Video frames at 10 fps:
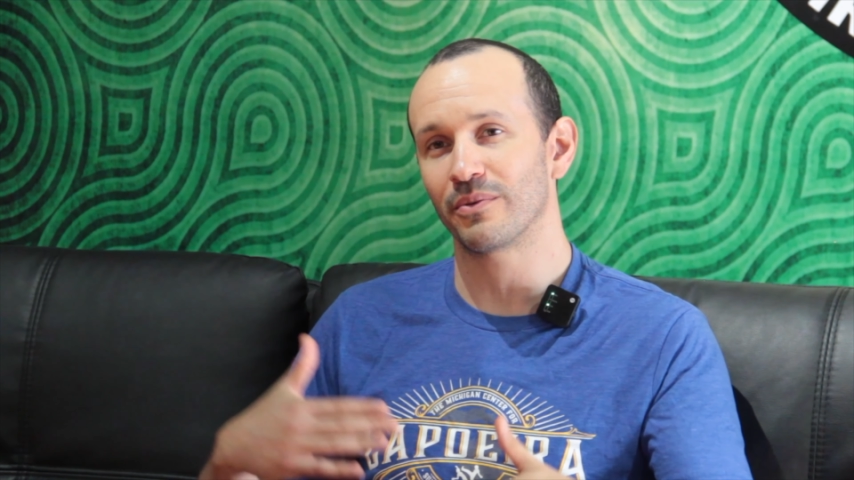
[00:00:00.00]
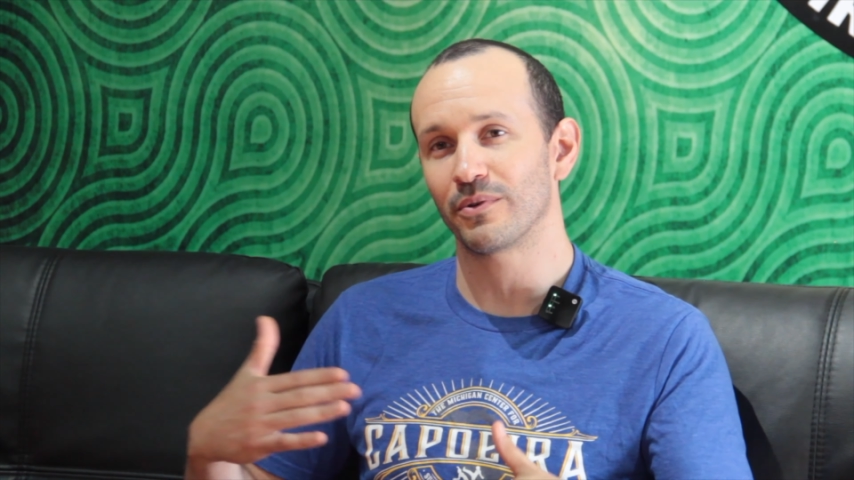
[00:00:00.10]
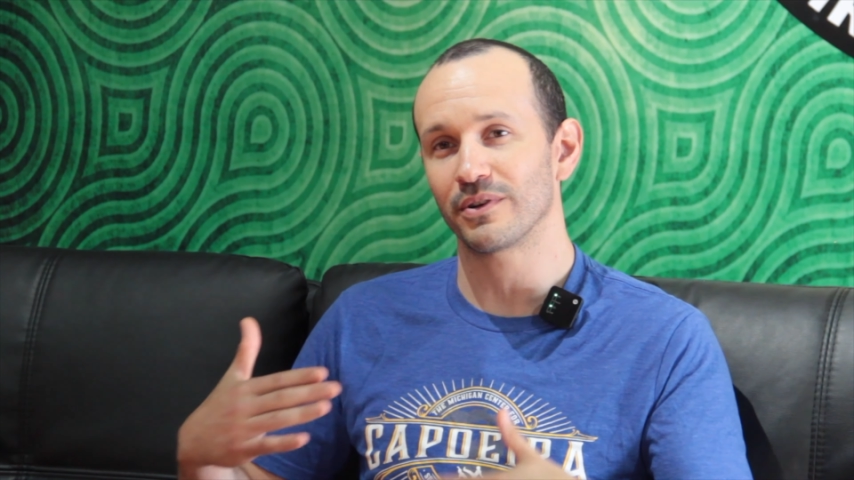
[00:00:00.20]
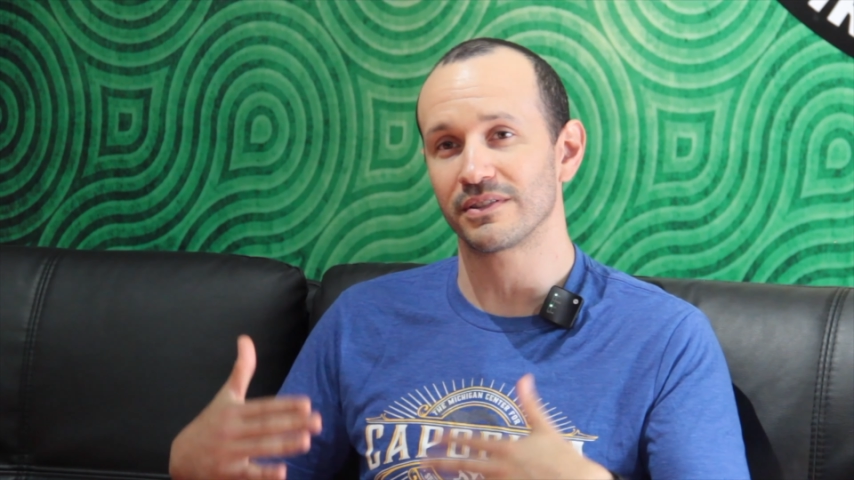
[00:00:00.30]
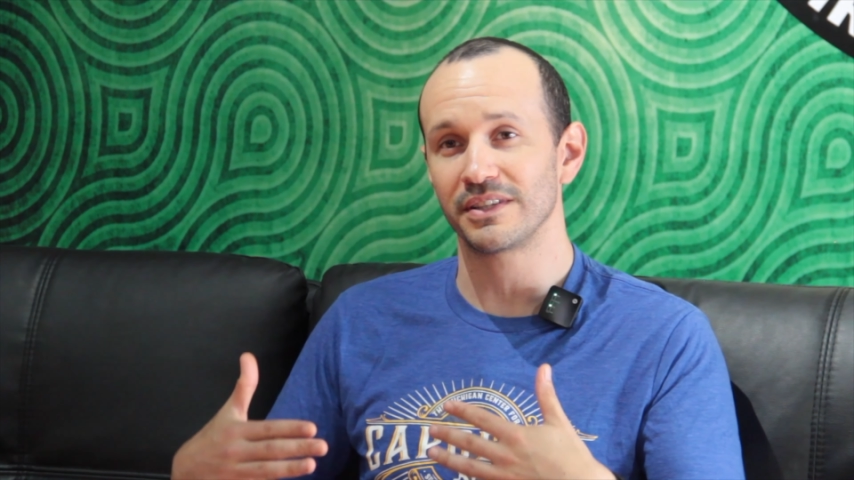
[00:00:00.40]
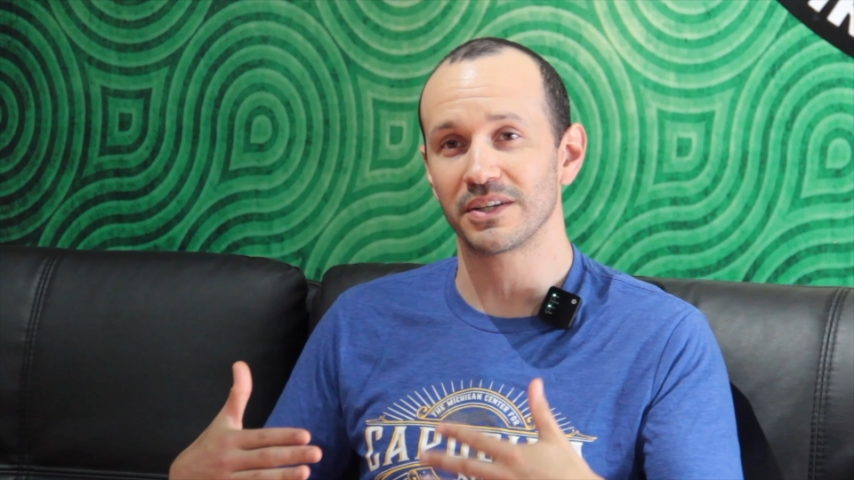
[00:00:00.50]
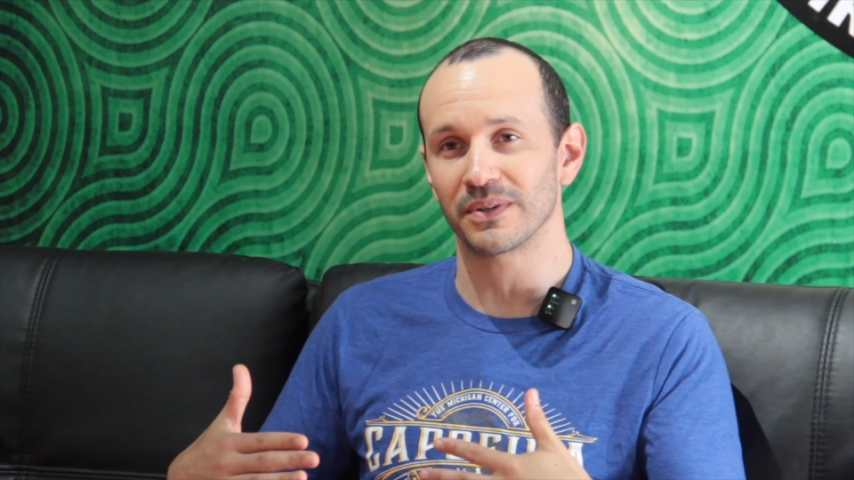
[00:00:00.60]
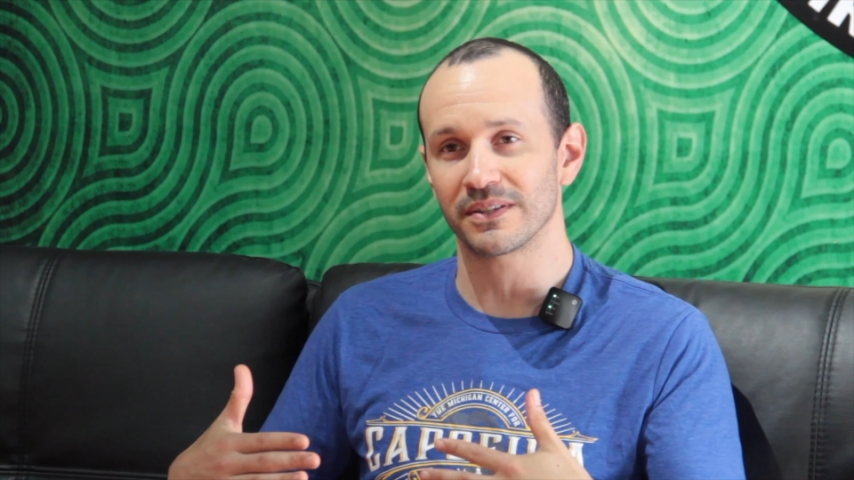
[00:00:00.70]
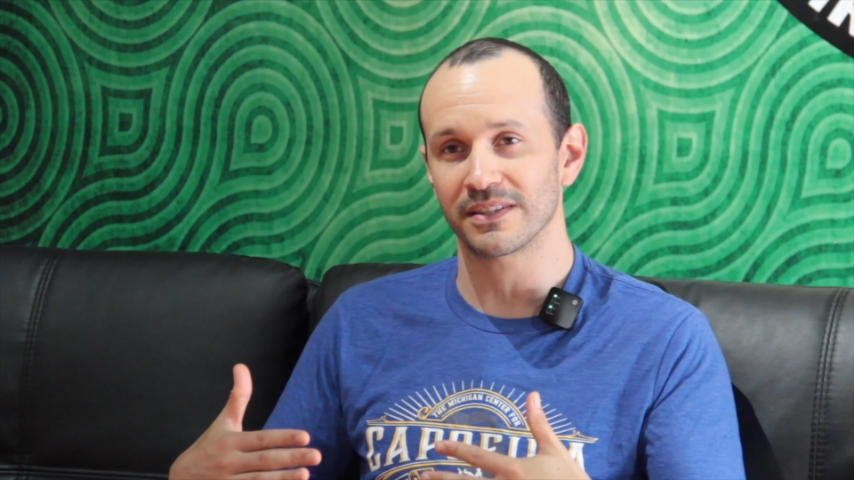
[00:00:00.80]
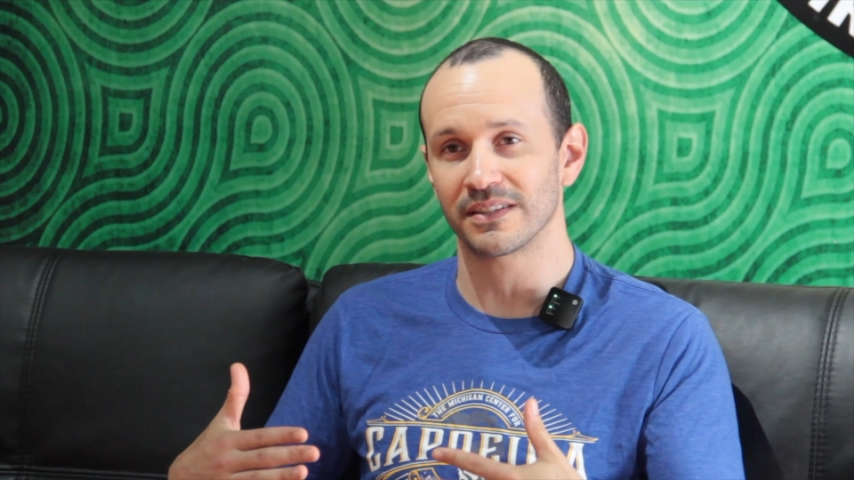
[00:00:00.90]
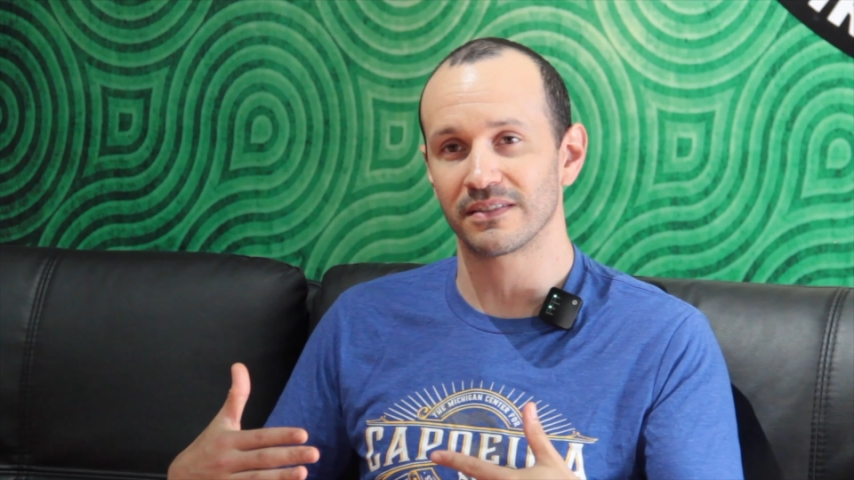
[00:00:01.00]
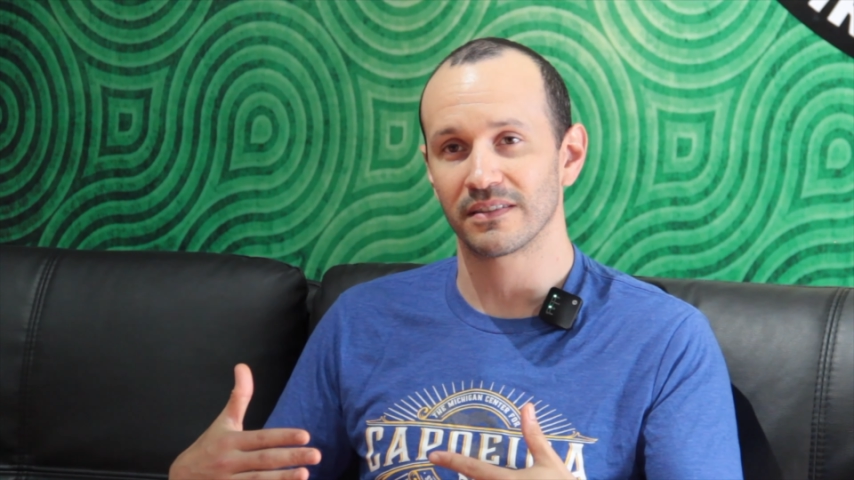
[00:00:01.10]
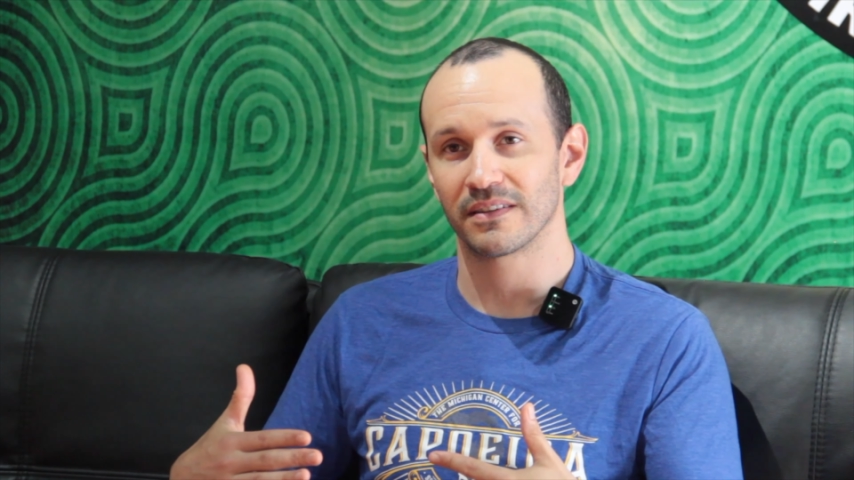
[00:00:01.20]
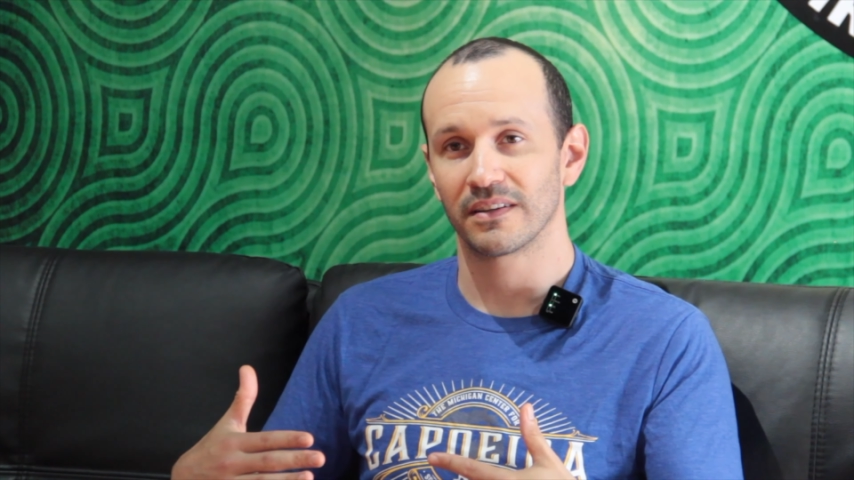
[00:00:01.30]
and more sequences.